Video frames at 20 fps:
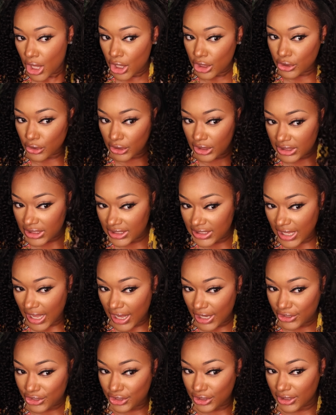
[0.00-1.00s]
So this is
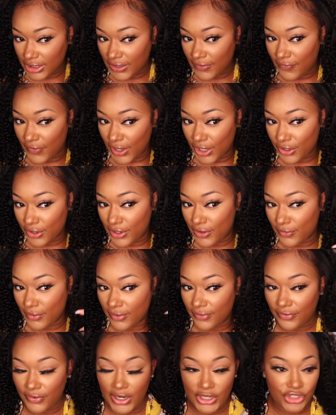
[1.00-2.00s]
actually very
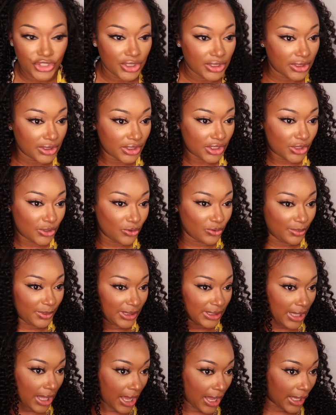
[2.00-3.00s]
refreshing to
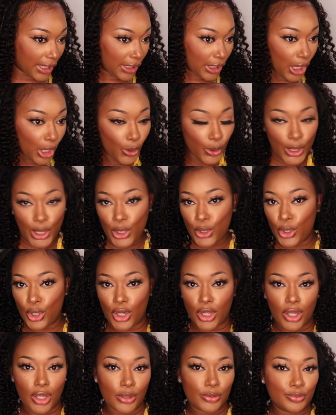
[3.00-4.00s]
be like, okay
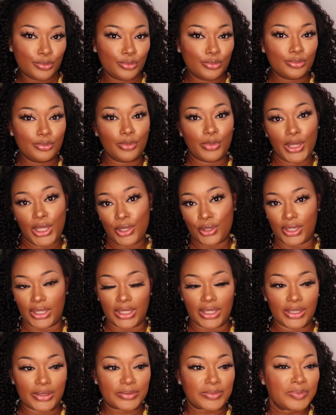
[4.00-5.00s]
girl,
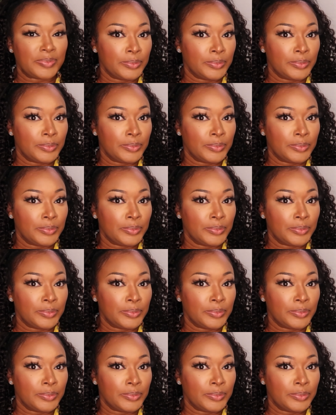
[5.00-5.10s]
period.